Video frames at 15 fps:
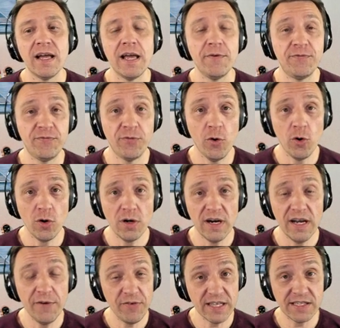If four,
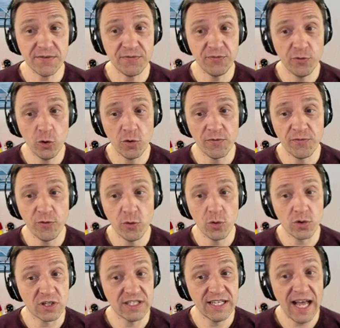if it's a four
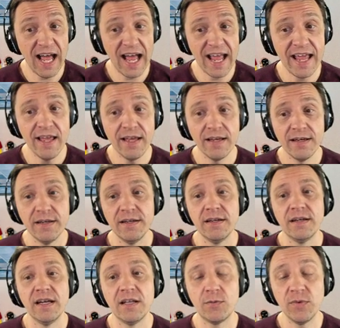four tie,
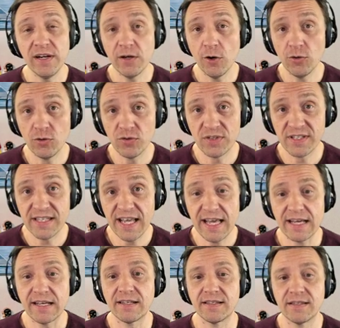it will go to
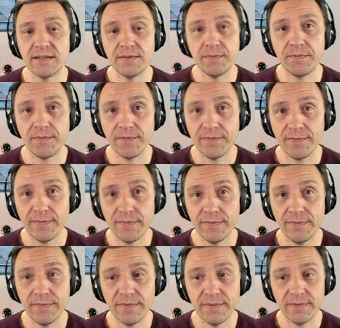six.
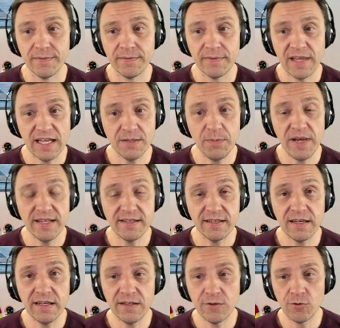That's
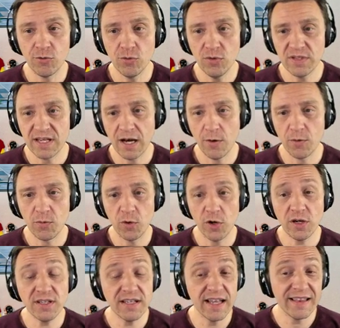basically the rules, how it
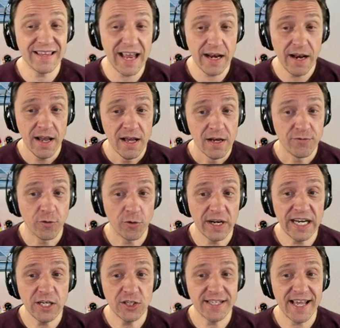works. And then for
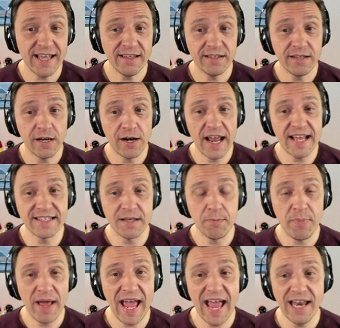each set there is a
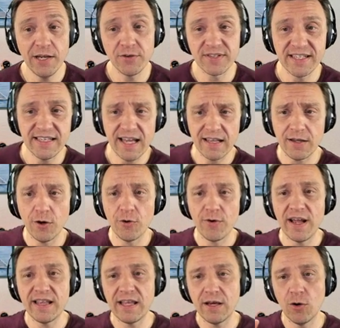ban. You see that
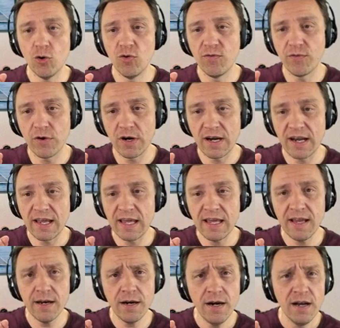already over
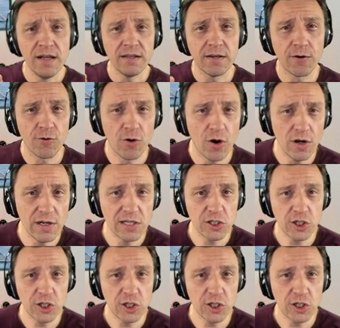here. The Royal